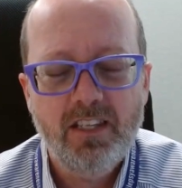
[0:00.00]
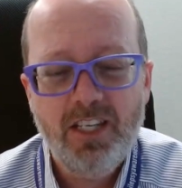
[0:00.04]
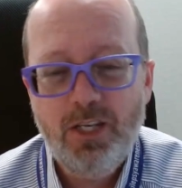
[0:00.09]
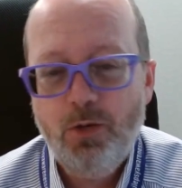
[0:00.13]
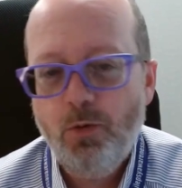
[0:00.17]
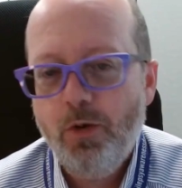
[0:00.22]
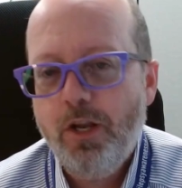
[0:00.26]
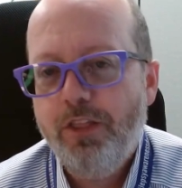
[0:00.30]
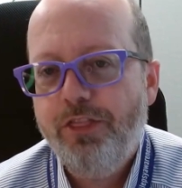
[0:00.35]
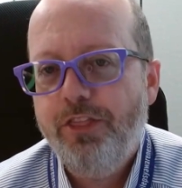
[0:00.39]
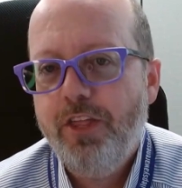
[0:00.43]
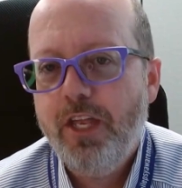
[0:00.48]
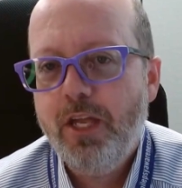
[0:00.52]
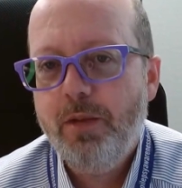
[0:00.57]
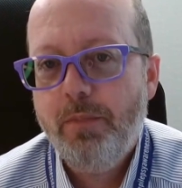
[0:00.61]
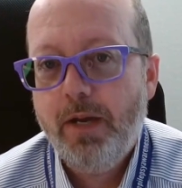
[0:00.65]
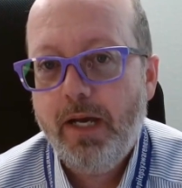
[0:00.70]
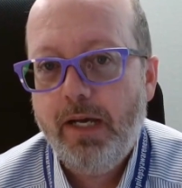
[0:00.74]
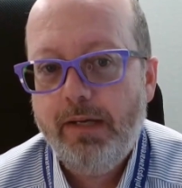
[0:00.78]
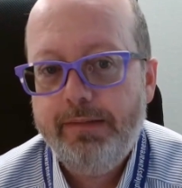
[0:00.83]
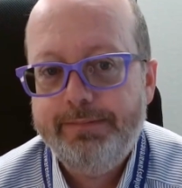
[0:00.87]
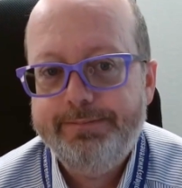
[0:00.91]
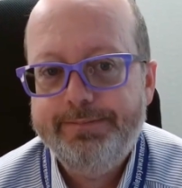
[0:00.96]
And you want to think
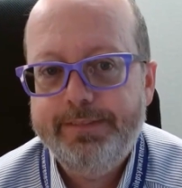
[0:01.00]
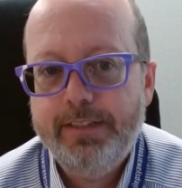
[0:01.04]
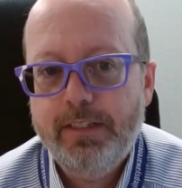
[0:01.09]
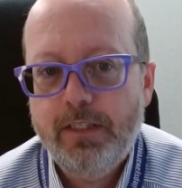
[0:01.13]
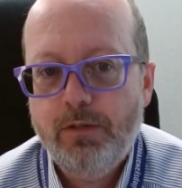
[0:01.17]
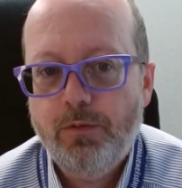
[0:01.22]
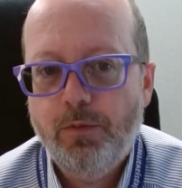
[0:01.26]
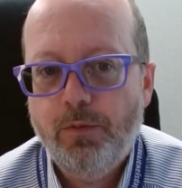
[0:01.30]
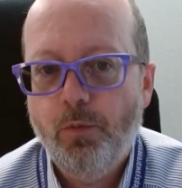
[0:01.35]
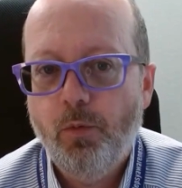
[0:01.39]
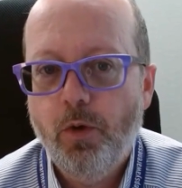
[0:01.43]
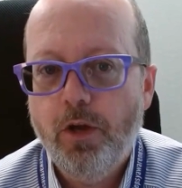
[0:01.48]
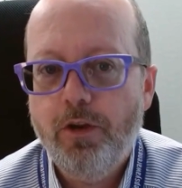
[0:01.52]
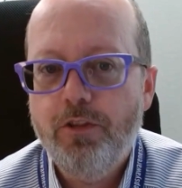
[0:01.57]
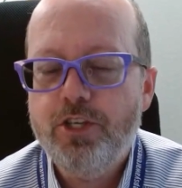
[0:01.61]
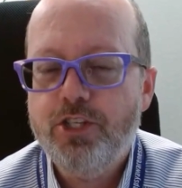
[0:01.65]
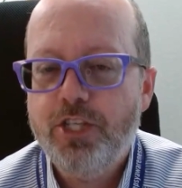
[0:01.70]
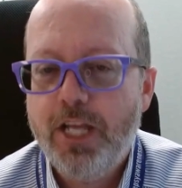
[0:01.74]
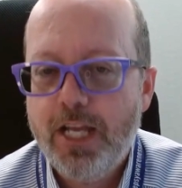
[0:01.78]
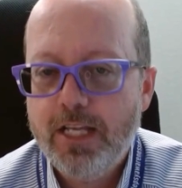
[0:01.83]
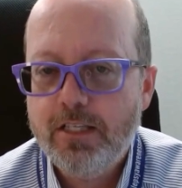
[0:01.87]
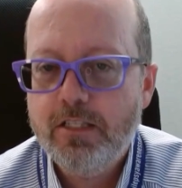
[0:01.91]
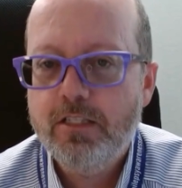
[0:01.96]
about like what are the
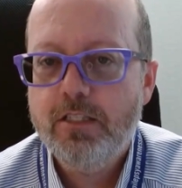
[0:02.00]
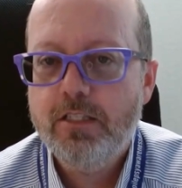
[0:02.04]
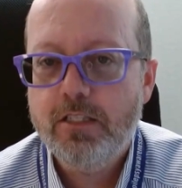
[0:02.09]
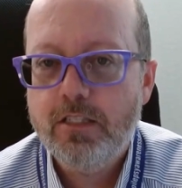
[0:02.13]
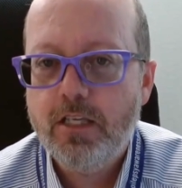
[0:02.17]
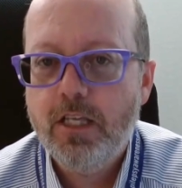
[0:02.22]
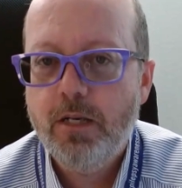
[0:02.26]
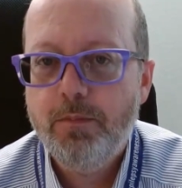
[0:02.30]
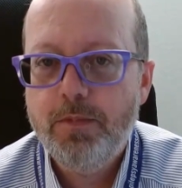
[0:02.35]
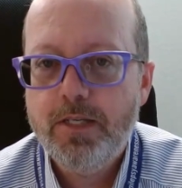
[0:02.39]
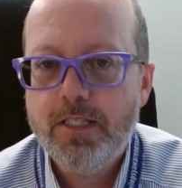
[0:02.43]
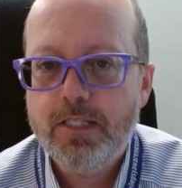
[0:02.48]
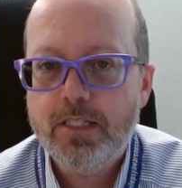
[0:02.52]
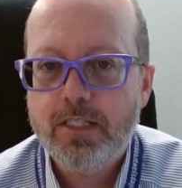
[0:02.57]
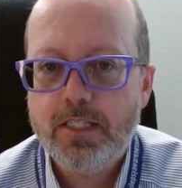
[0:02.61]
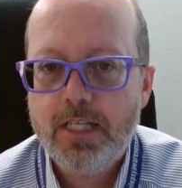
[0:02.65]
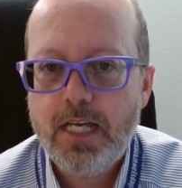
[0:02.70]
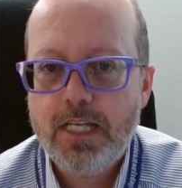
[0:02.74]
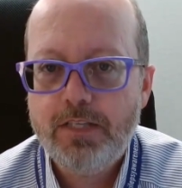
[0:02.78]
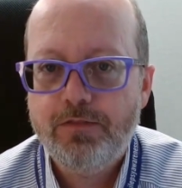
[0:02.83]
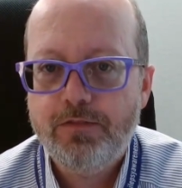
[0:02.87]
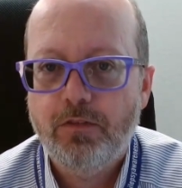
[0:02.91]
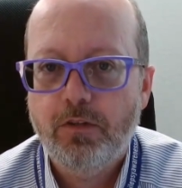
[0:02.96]
chances it's going to be
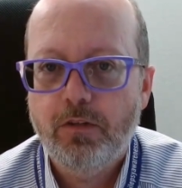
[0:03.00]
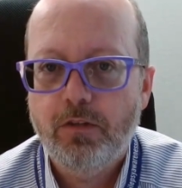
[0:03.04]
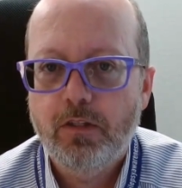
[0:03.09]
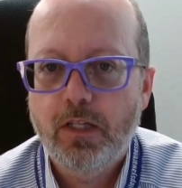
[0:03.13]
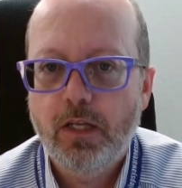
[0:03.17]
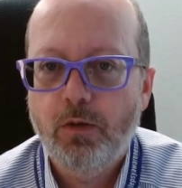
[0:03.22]
successful?